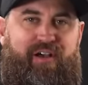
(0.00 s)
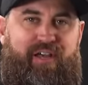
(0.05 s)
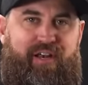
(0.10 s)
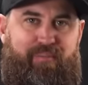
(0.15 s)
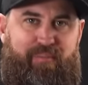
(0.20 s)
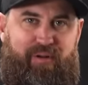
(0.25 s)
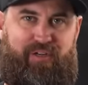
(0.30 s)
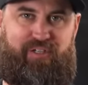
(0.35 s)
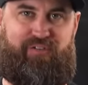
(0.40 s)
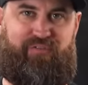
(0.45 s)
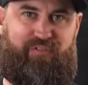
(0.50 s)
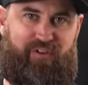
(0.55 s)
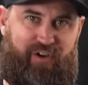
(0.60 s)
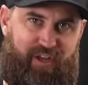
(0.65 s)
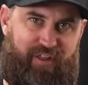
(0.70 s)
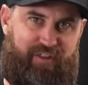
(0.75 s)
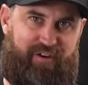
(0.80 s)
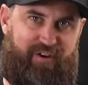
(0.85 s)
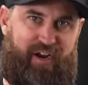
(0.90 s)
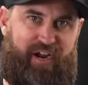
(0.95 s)
and a bunch of
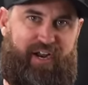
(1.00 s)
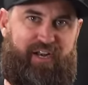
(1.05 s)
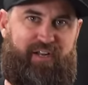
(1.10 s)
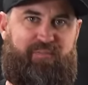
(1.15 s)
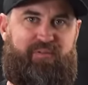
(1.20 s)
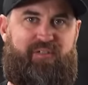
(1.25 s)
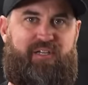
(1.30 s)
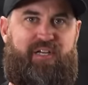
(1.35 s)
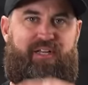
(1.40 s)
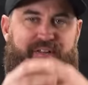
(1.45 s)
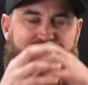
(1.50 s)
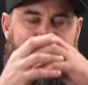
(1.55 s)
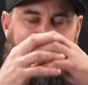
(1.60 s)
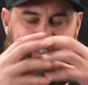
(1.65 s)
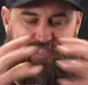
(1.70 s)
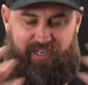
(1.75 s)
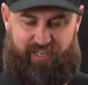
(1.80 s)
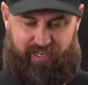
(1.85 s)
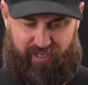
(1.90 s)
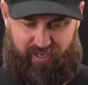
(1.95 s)
other items
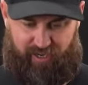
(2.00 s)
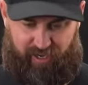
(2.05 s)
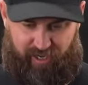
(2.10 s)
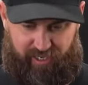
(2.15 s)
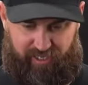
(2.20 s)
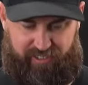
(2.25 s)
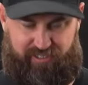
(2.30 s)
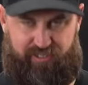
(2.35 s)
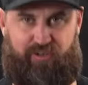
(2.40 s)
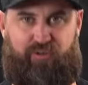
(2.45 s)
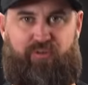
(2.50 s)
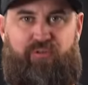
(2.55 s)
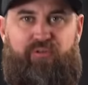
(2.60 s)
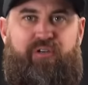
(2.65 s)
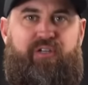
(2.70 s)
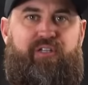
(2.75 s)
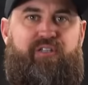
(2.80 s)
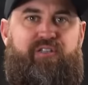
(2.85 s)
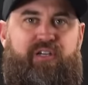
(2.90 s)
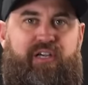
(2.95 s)
that's going to cause the
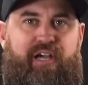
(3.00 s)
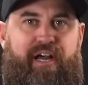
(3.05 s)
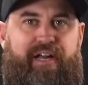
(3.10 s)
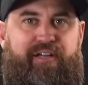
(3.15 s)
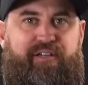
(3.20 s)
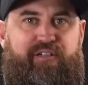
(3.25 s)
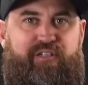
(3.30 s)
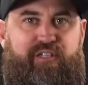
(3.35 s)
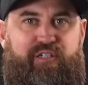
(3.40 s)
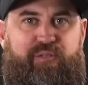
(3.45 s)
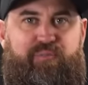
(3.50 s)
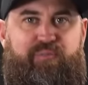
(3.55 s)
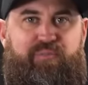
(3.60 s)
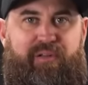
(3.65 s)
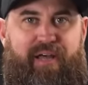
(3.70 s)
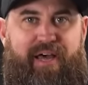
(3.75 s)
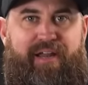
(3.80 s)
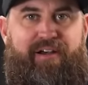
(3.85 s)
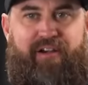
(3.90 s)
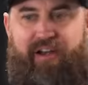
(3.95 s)
coolant to kind of
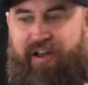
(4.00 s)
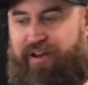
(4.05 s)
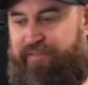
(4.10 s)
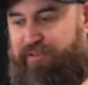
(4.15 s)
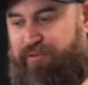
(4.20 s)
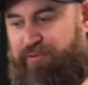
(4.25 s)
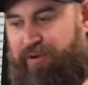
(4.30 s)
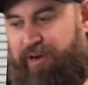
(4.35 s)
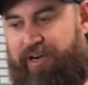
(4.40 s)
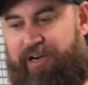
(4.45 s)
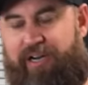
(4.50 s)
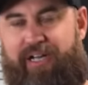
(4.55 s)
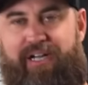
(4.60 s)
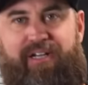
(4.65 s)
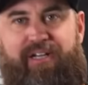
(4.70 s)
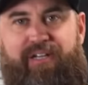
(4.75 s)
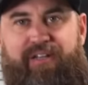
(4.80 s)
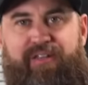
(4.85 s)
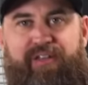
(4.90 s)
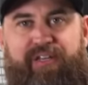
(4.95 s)
splatter everywhere.
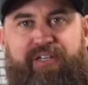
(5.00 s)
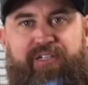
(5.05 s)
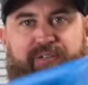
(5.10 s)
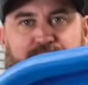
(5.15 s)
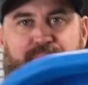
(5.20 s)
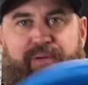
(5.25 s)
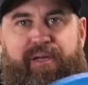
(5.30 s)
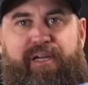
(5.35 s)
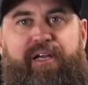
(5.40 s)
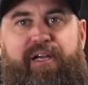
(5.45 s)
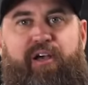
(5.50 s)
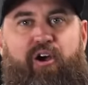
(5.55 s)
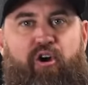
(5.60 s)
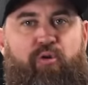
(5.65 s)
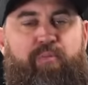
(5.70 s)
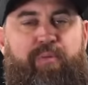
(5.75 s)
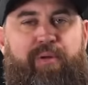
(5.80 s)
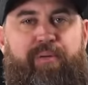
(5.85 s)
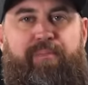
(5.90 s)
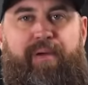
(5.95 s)
This big
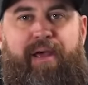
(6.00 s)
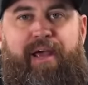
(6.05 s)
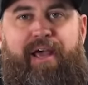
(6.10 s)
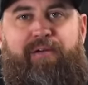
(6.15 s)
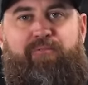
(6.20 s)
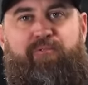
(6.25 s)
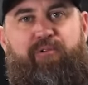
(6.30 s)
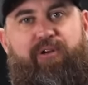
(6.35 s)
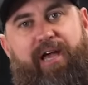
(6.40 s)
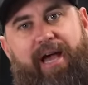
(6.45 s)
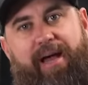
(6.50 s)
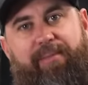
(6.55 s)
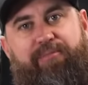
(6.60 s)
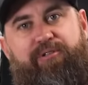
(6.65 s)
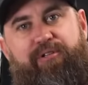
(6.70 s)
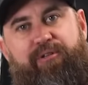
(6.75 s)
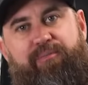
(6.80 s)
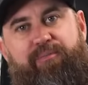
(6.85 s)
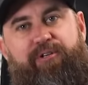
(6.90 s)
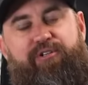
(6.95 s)
open pan will
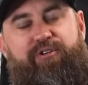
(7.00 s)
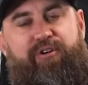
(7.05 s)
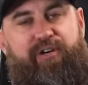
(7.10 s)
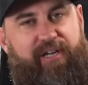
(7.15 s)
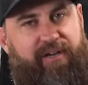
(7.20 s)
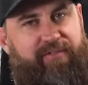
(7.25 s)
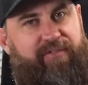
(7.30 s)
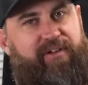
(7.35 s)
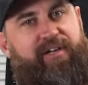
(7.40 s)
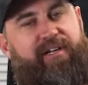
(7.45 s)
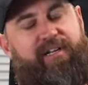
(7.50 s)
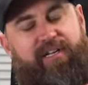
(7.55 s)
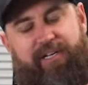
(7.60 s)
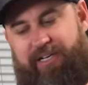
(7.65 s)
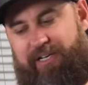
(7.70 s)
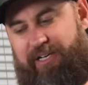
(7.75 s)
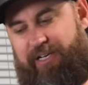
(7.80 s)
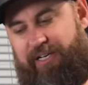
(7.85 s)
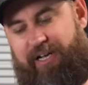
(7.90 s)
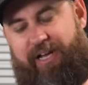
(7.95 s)
capture the majority of it
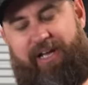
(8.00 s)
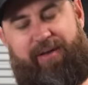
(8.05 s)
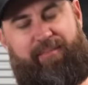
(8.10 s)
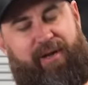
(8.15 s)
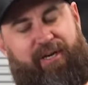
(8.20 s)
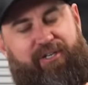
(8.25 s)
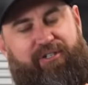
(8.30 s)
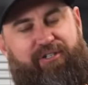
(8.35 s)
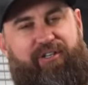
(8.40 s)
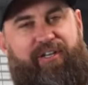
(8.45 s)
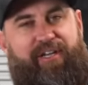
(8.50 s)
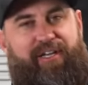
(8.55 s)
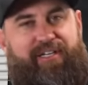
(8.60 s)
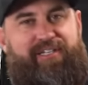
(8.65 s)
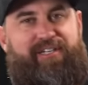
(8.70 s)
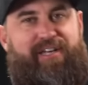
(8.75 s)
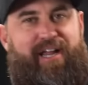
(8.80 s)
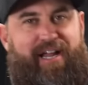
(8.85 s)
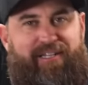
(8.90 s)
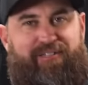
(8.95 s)
and make sure that it's
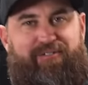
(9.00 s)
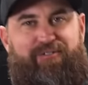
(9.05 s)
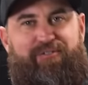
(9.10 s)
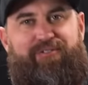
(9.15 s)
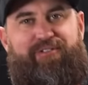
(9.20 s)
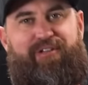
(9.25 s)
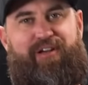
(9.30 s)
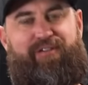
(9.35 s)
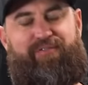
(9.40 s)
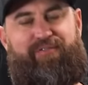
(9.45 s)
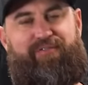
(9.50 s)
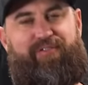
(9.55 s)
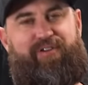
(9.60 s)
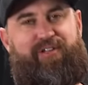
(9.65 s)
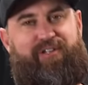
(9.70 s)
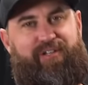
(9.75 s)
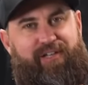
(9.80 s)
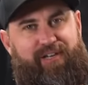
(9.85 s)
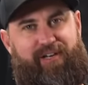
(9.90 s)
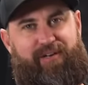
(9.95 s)
not too tough of a
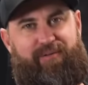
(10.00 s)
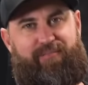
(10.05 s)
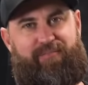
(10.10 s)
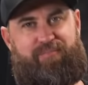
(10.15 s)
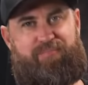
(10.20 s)
cleanup.